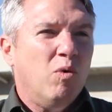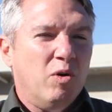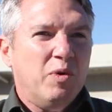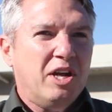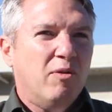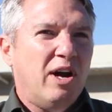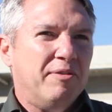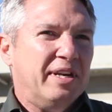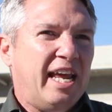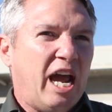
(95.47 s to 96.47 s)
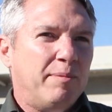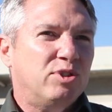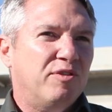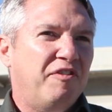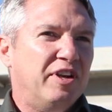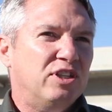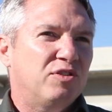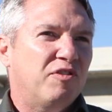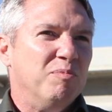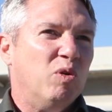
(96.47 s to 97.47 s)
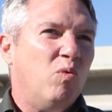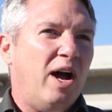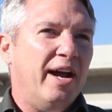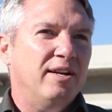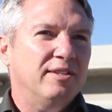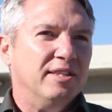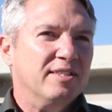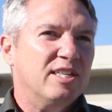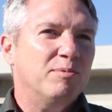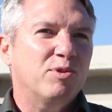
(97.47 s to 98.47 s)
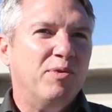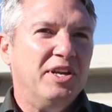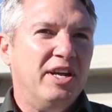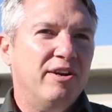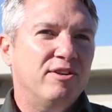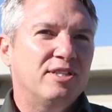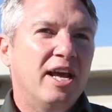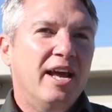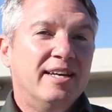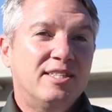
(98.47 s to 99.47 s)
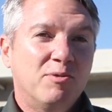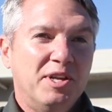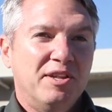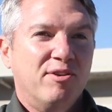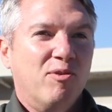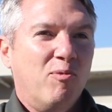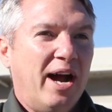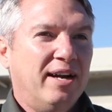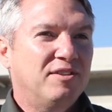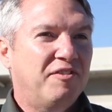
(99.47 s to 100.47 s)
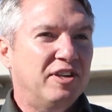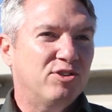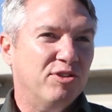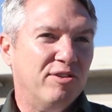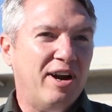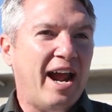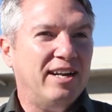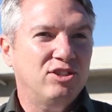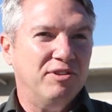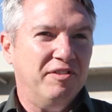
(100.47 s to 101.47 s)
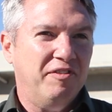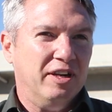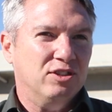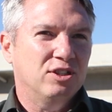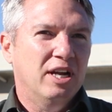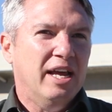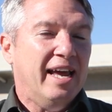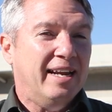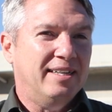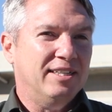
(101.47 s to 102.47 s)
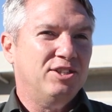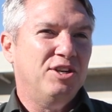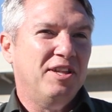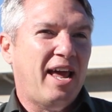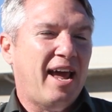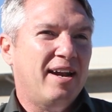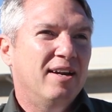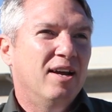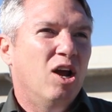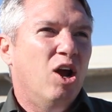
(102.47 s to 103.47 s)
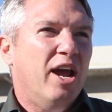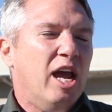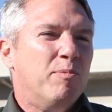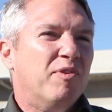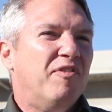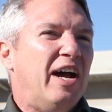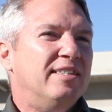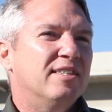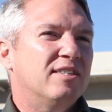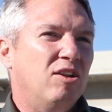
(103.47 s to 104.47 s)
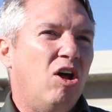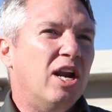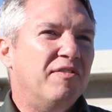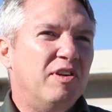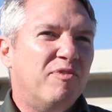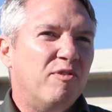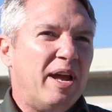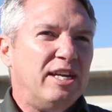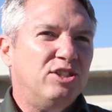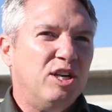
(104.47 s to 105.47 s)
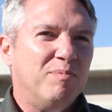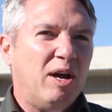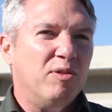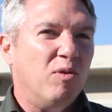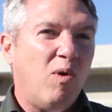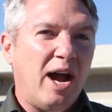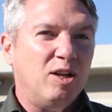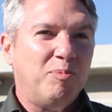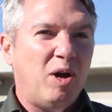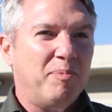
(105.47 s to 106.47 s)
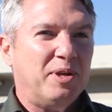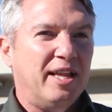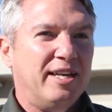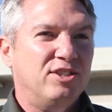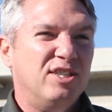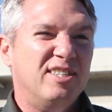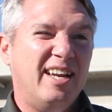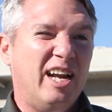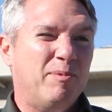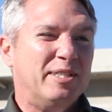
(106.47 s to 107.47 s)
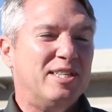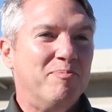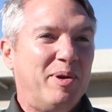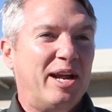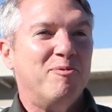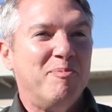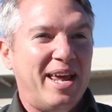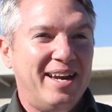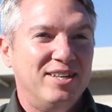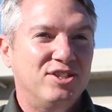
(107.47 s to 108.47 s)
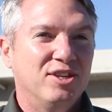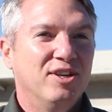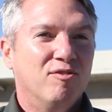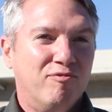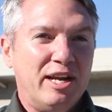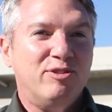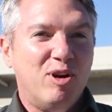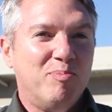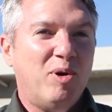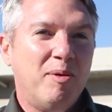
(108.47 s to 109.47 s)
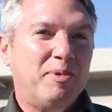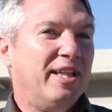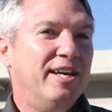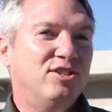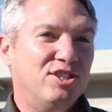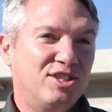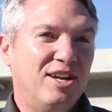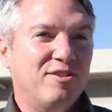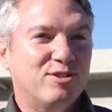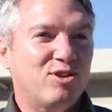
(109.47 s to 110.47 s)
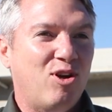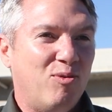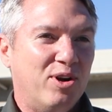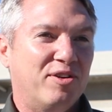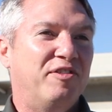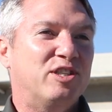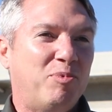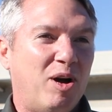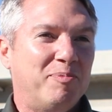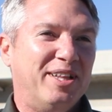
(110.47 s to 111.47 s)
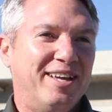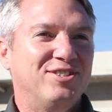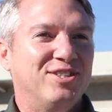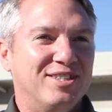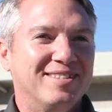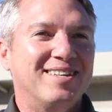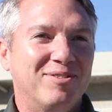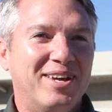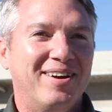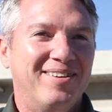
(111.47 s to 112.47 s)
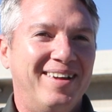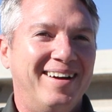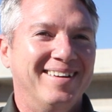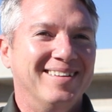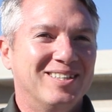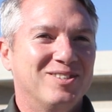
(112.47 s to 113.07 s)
when we go out and capture fish from the wild in subsequent years as to whether they're a wild fish or they're a hatchery fish. In addition to that, it provides us a lot of information about the wild populations that help us to better manage red drum populations and other saltwater fish populations in South Carolina.